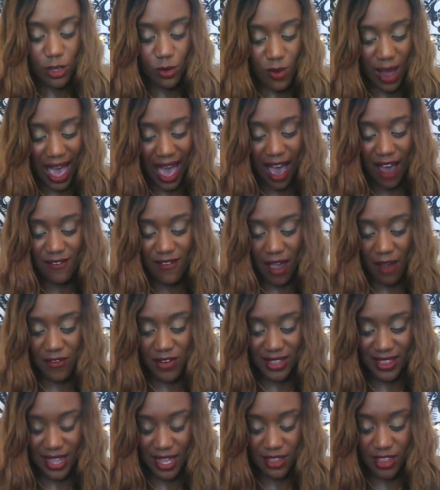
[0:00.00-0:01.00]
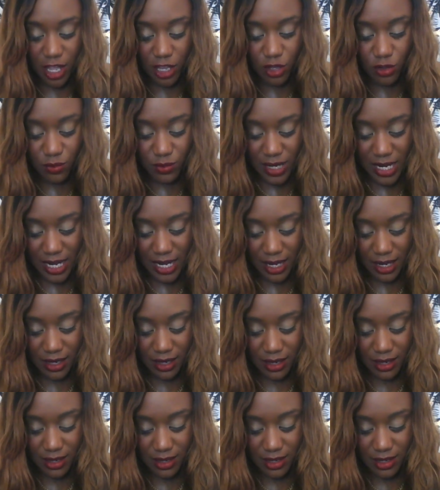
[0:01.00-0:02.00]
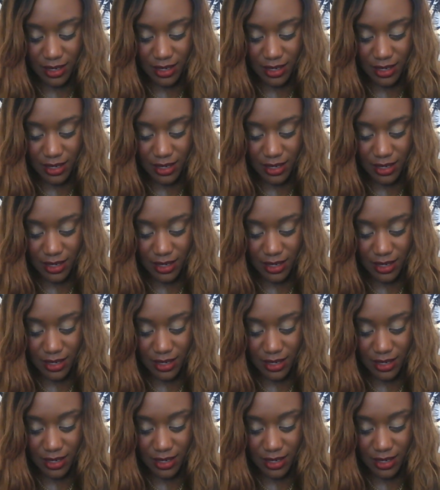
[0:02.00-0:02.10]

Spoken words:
you have everything that you need.